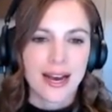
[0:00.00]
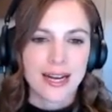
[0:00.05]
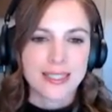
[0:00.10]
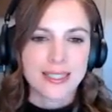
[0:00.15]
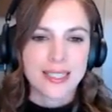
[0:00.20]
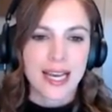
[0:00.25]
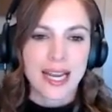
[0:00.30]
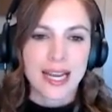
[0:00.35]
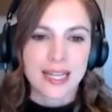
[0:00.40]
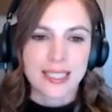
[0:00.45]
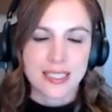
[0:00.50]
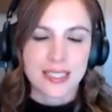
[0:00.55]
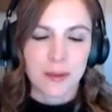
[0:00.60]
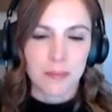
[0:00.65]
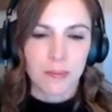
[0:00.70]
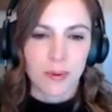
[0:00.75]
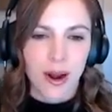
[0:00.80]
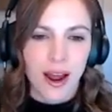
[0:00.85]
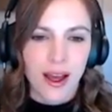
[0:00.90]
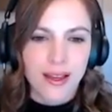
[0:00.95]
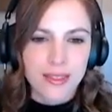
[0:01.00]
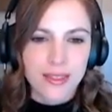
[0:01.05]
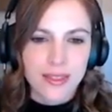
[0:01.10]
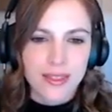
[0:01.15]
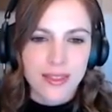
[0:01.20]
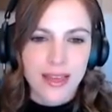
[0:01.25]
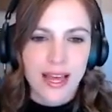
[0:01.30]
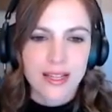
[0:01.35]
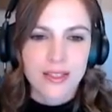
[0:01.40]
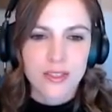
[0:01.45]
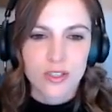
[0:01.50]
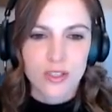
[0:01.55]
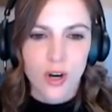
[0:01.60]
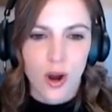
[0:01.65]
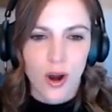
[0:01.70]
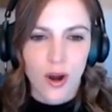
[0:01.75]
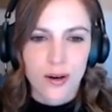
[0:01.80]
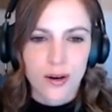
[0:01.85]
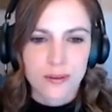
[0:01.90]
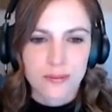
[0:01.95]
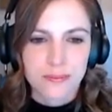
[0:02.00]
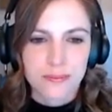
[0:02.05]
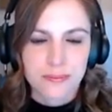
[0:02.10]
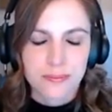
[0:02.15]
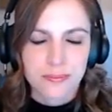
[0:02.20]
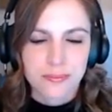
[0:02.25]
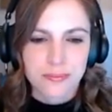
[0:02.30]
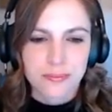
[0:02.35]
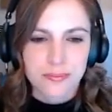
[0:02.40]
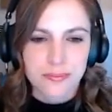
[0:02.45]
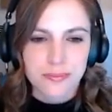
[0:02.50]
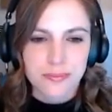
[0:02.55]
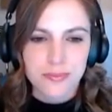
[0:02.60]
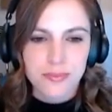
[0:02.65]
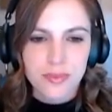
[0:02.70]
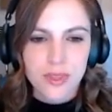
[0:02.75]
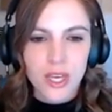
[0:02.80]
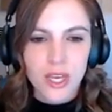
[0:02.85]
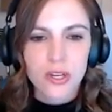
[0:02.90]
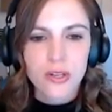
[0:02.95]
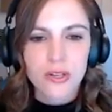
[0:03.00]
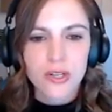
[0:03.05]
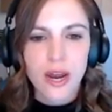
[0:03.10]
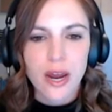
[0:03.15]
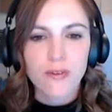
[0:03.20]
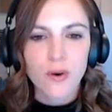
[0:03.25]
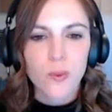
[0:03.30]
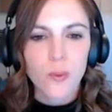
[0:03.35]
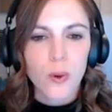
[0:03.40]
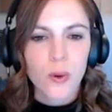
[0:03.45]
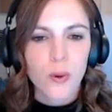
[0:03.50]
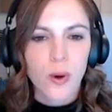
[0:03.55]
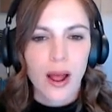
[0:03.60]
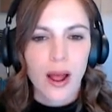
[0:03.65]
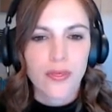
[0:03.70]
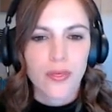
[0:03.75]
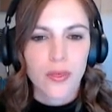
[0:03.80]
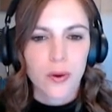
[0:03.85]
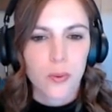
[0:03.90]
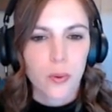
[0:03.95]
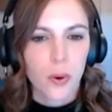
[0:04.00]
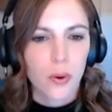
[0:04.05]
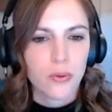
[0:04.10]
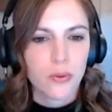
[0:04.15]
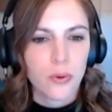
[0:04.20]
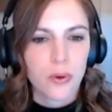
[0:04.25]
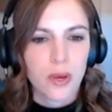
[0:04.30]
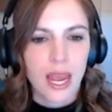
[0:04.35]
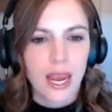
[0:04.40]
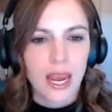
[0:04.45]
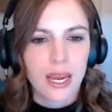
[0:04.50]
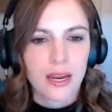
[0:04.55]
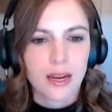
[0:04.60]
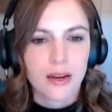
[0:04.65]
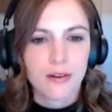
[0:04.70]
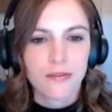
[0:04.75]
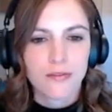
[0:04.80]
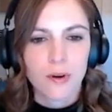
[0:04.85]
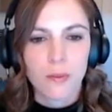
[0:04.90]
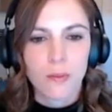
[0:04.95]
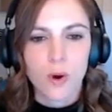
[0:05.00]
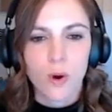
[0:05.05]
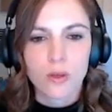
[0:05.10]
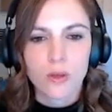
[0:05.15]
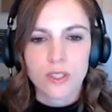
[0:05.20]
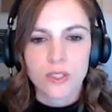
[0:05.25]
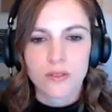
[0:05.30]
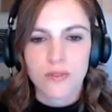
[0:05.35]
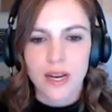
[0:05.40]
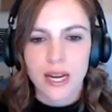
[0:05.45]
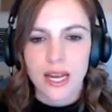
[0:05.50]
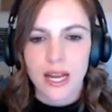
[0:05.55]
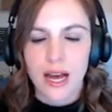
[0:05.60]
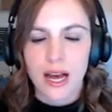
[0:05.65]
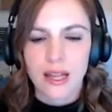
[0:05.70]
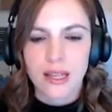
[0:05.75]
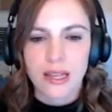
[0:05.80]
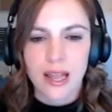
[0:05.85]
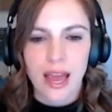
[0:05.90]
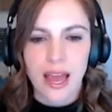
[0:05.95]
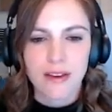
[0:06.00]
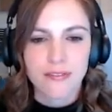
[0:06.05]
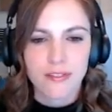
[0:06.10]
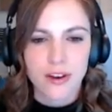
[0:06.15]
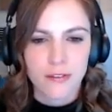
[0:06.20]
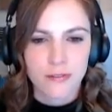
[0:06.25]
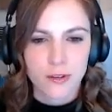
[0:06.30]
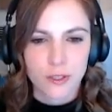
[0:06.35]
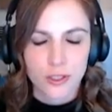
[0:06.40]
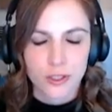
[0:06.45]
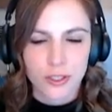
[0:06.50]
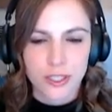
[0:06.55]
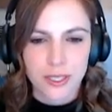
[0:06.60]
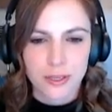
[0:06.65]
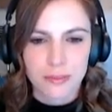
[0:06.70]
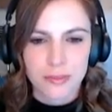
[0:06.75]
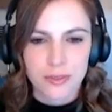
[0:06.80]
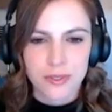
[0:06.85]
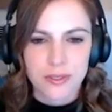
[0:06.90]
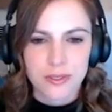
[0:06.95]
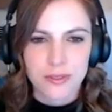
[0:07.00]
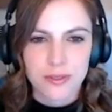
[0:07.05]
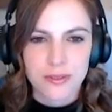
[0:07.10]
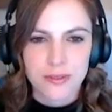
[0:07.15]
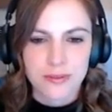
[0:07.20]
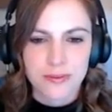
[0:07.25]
Take a deep breath and start. You'll never regret the growth you gain from cultivating a life of your dreams.